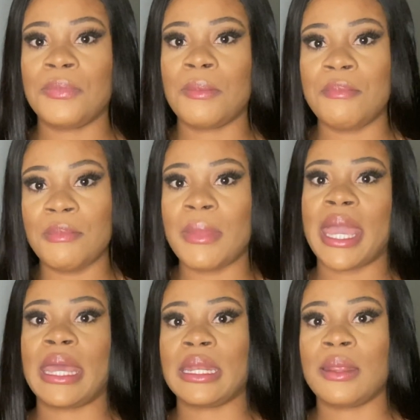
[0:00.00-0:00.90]

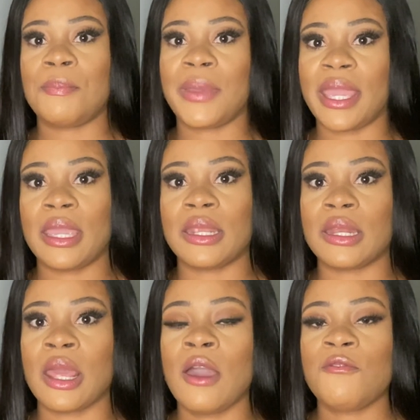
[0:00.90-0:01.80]
men
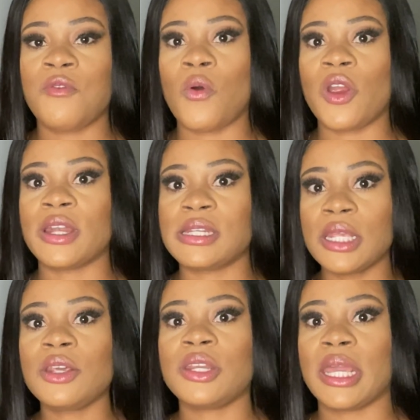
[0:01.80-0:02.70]
paying for
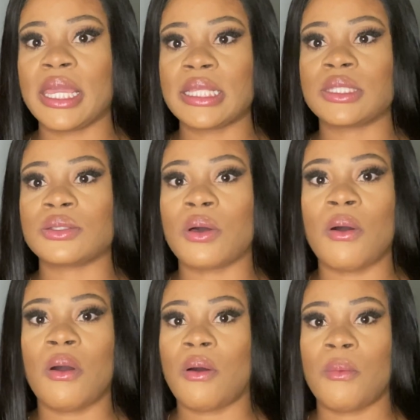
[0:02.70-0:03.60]
dinner dates
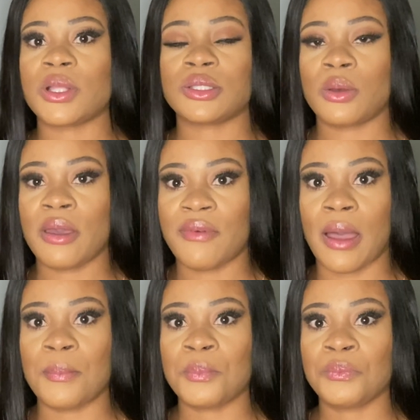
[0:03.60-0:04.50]
whatsoever.